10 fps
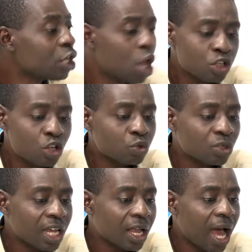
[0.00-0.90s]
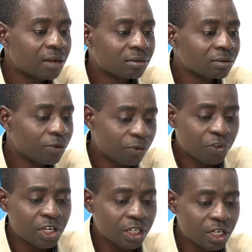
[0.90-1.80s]
just to take and
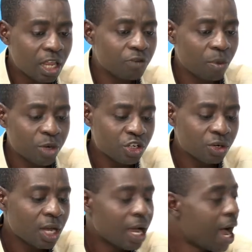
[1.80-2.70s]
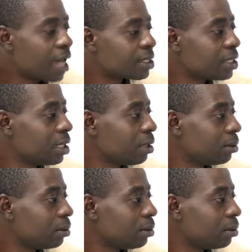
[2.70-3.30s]
fill in the information and seal.